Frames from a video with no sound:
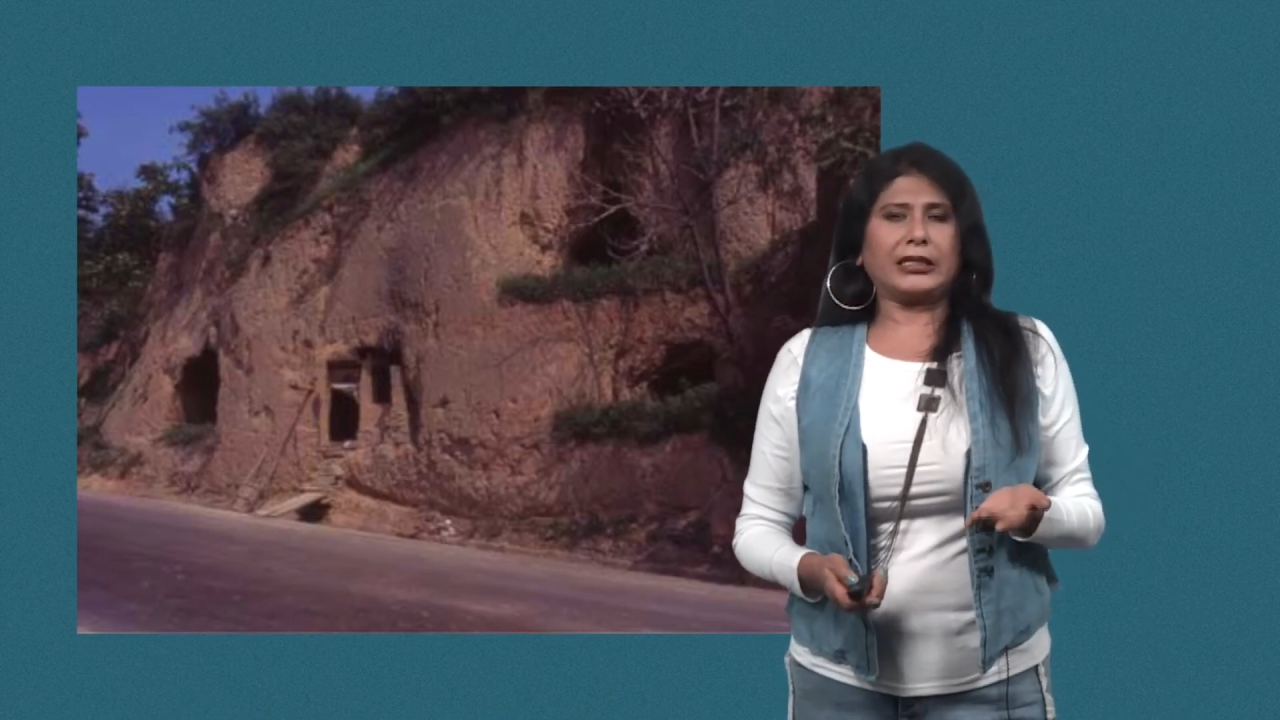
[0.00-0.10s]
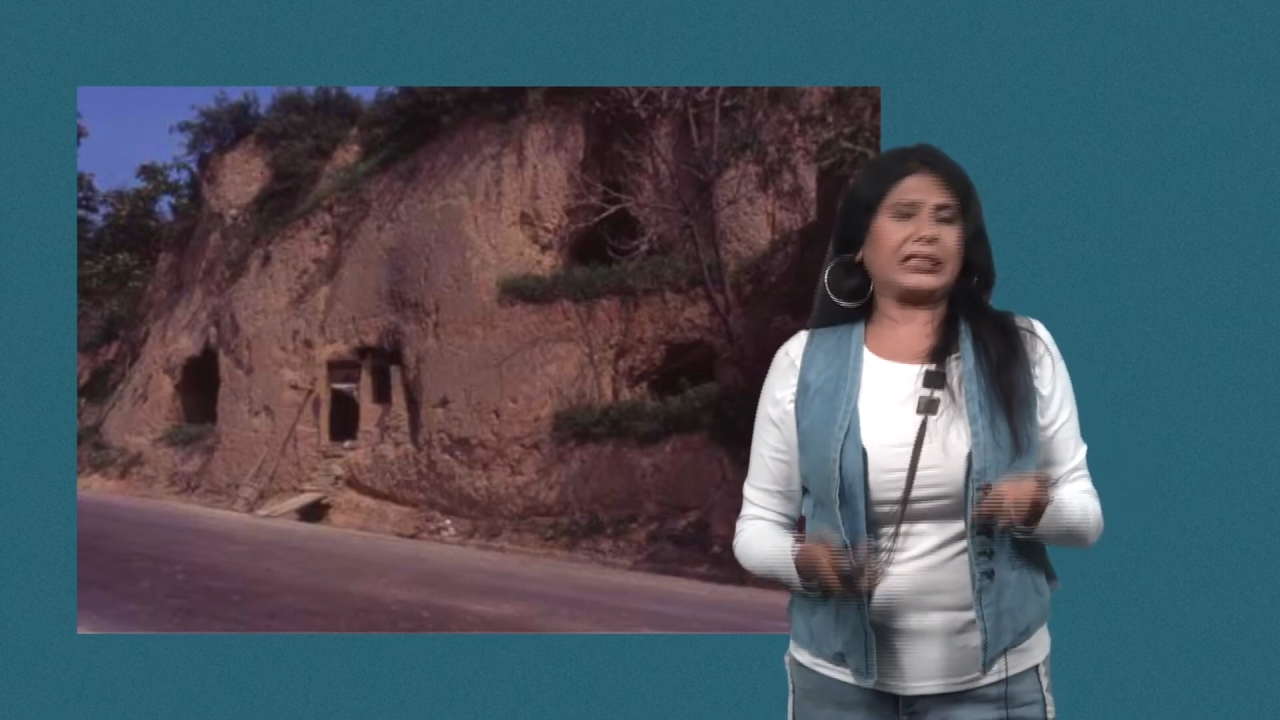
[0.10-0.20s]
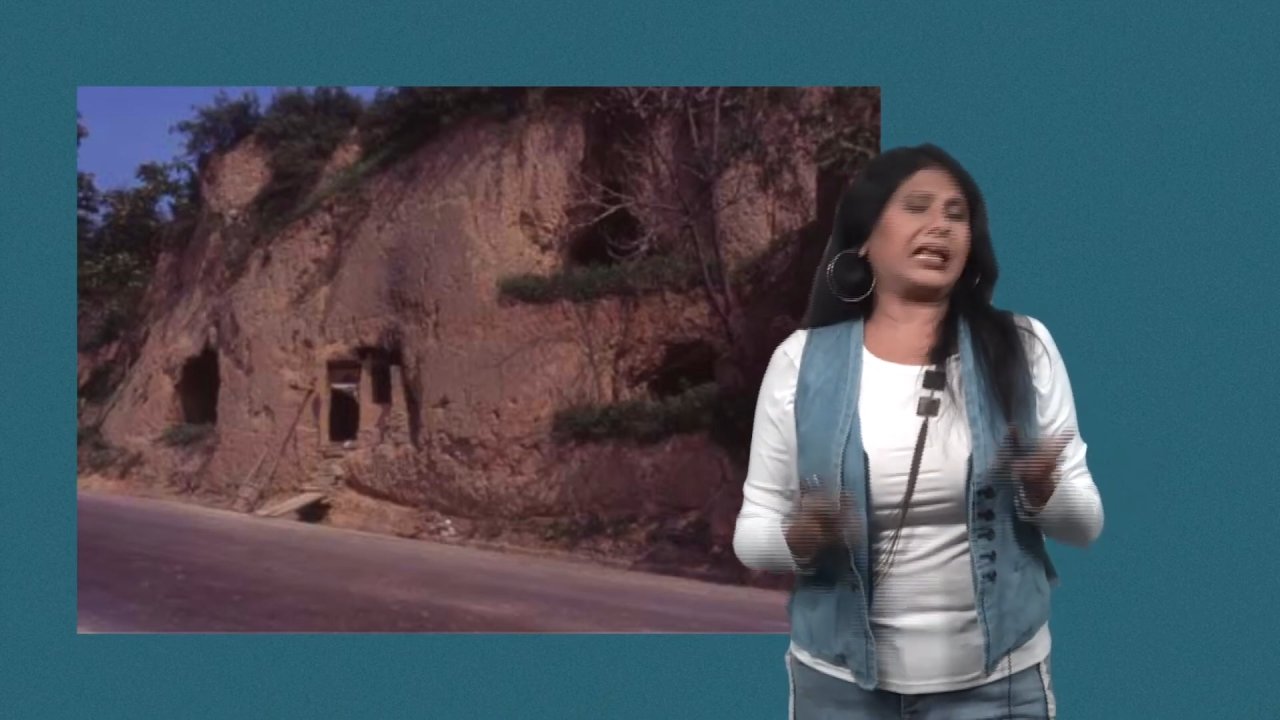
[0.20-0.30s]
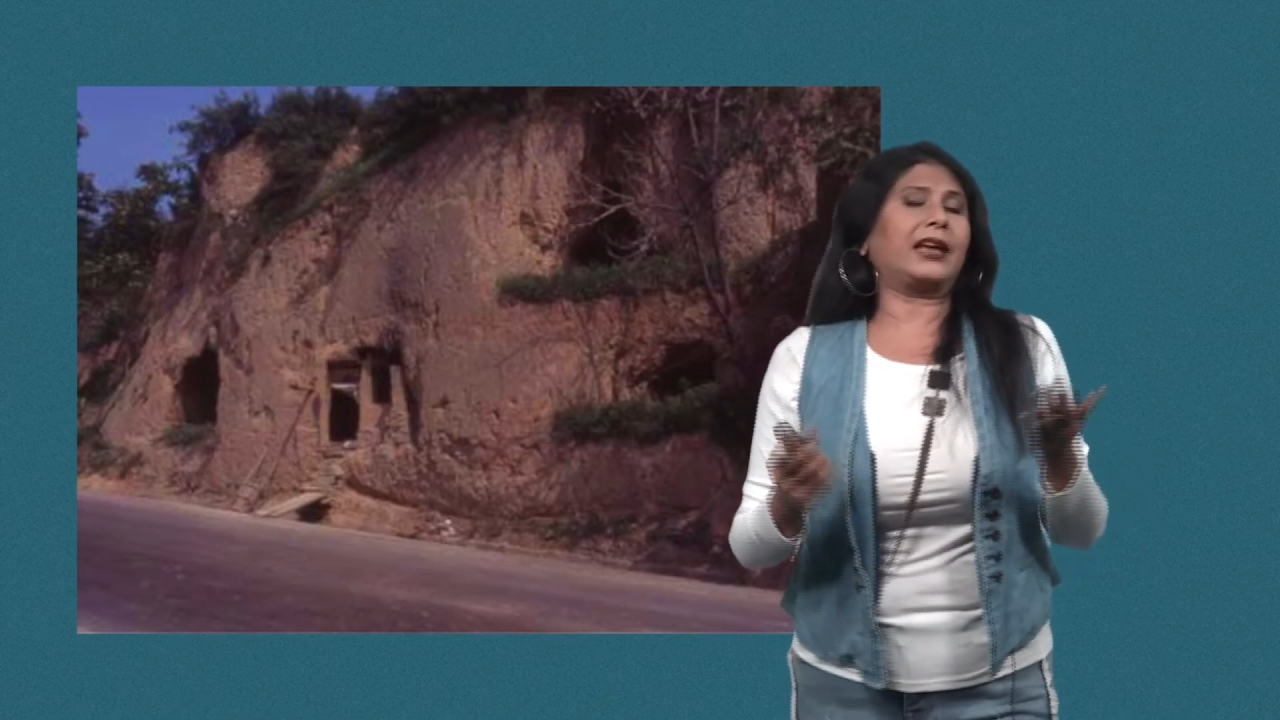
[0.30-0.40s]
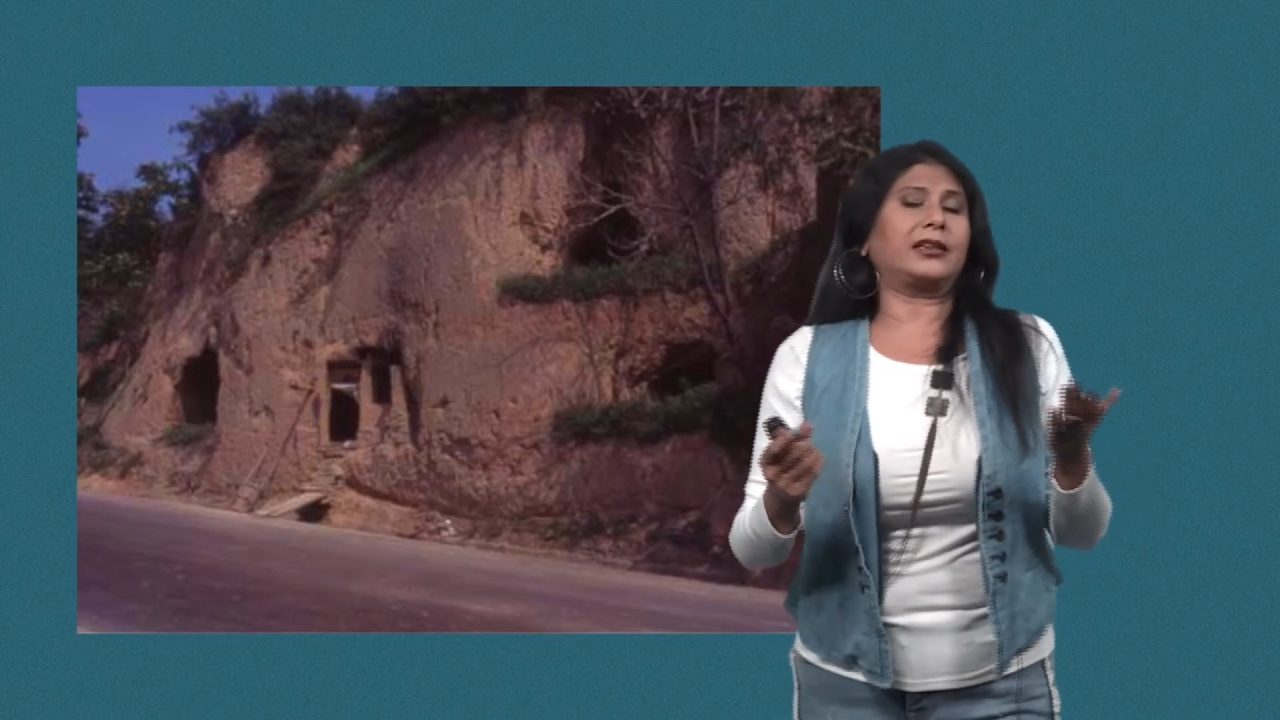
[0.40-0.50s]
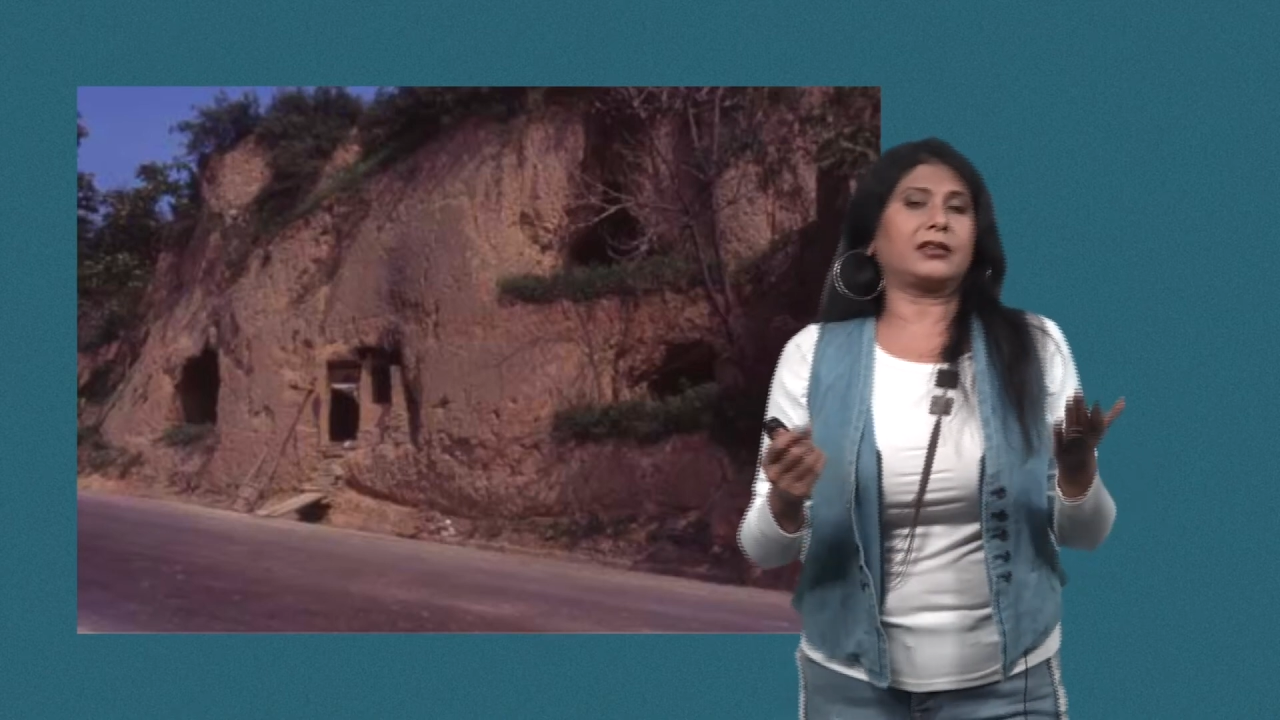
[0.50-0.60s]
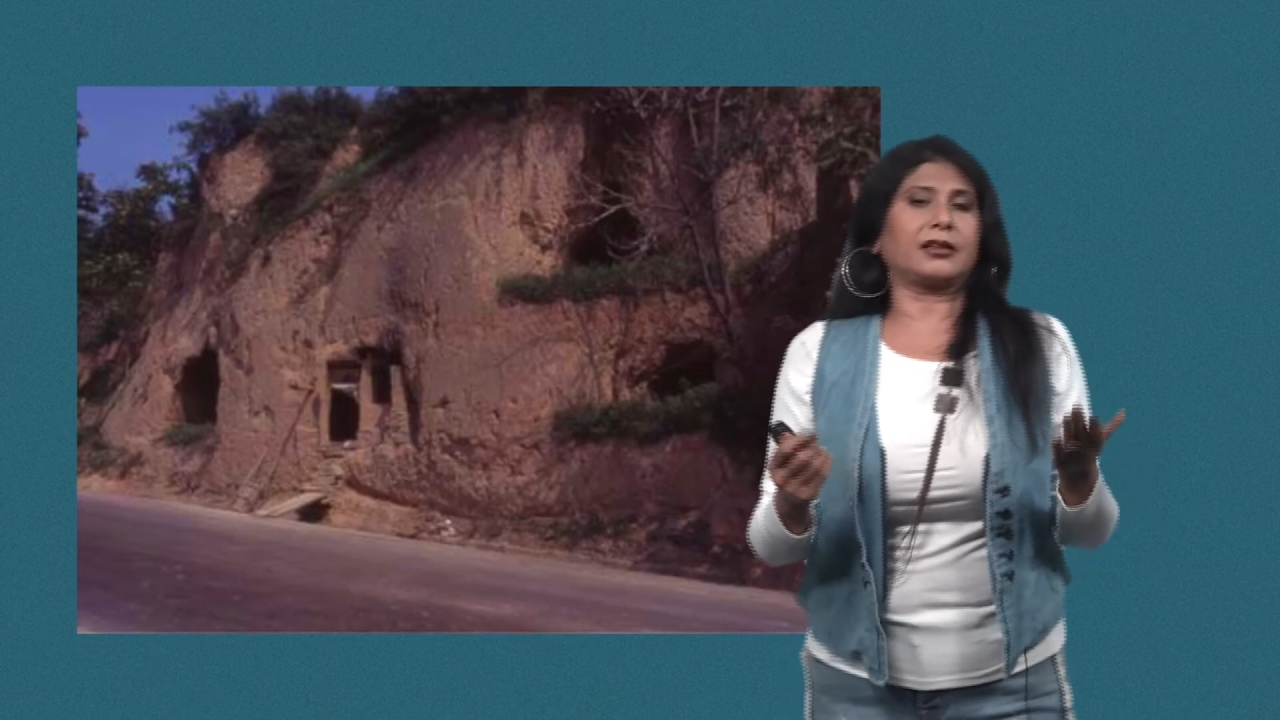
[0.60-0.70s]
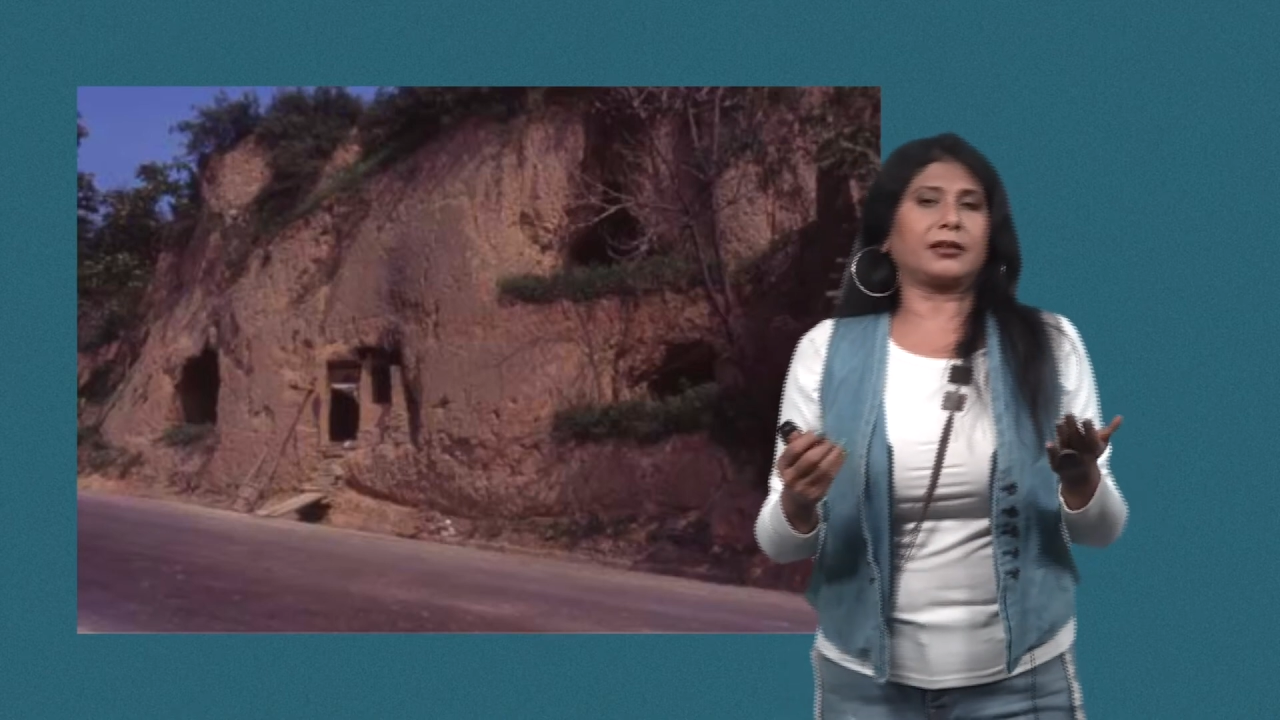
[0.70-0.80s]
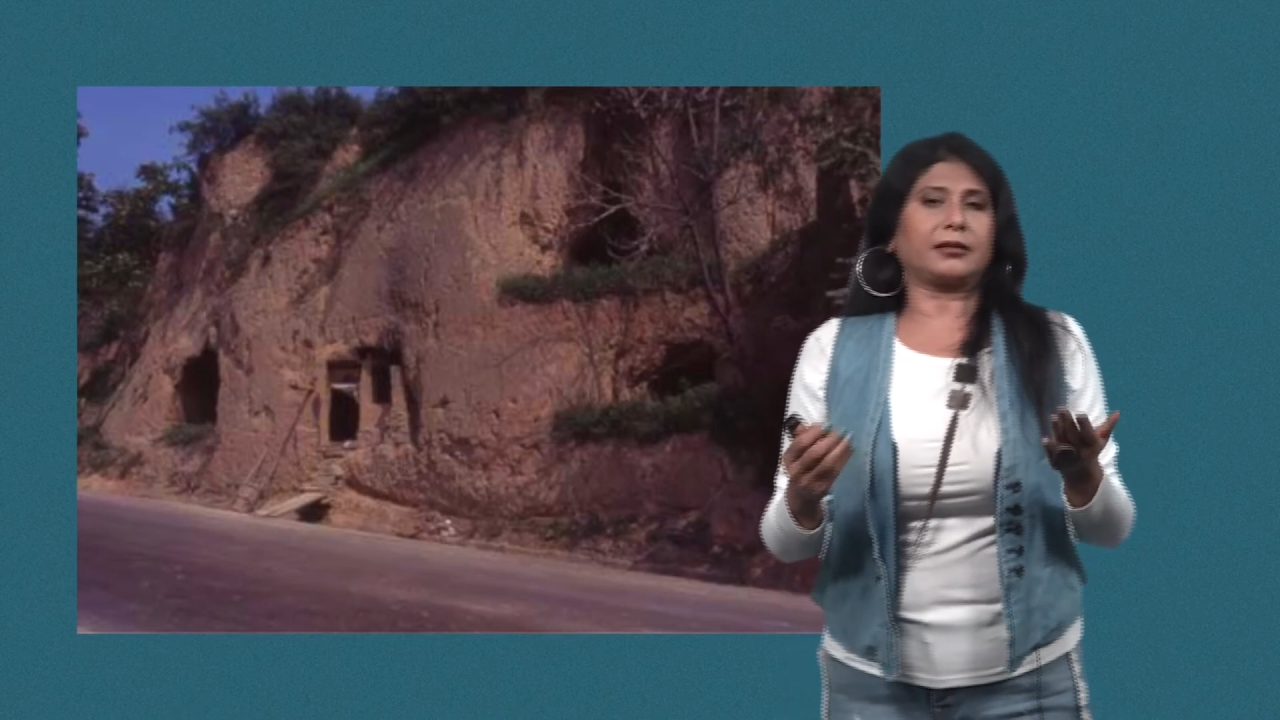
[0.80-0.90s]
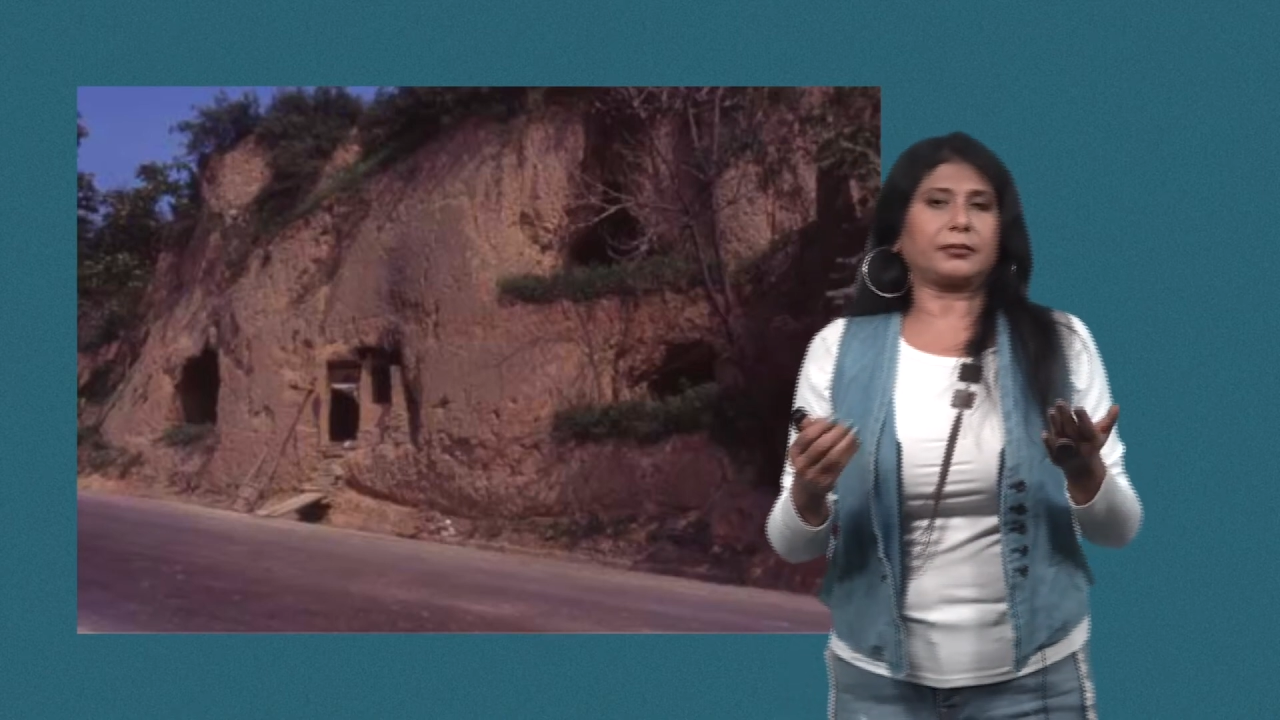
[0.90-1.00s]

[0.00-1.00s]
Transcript: said,